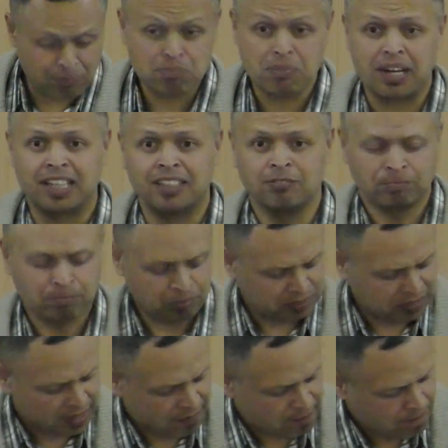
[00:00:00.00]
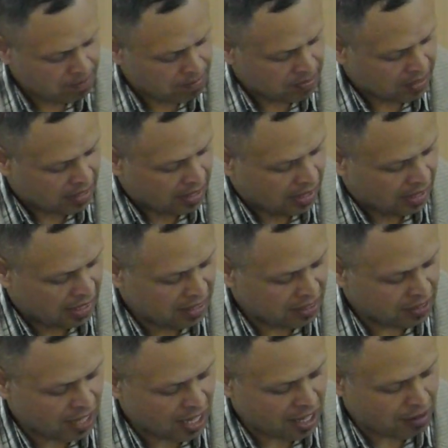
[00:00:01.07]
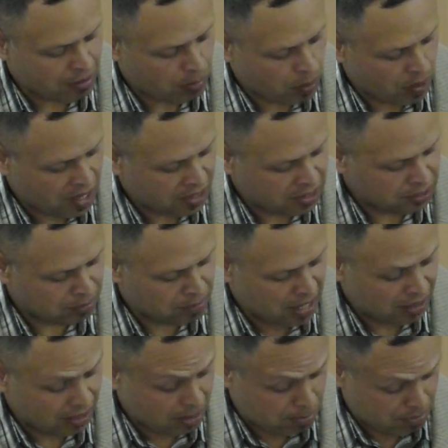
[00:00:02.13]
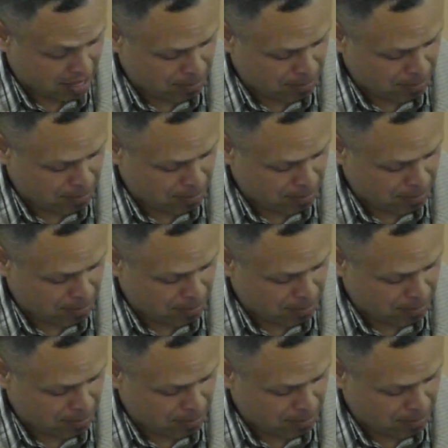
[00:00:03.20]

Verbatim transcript: the part. He is like a wise man, a,